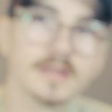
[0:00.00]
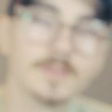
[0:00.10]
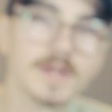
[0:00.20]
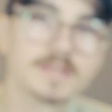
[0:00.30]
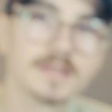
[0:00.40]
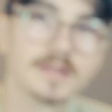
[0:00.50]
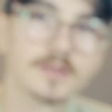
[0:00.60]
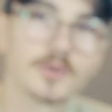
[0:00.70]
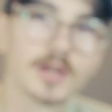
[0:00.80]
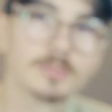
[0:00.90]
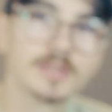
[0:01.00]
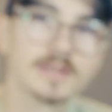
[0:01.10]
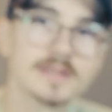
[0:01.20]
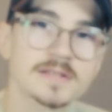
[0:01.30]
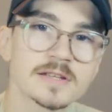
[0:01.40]
It makes it incredibly
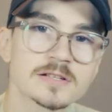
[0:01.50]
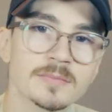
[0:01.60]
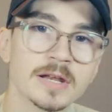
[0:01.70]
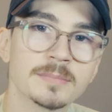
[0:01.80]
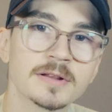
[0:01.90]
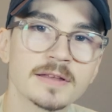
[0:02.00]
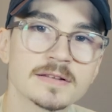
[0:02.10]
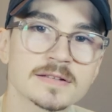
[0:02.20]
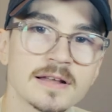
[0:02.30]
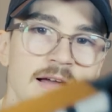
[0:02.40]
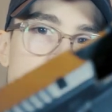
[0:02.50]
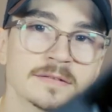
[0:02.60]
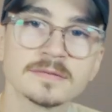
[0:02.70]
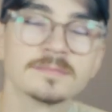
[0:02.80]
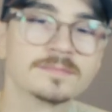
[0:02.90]
easy to manipulate the slide,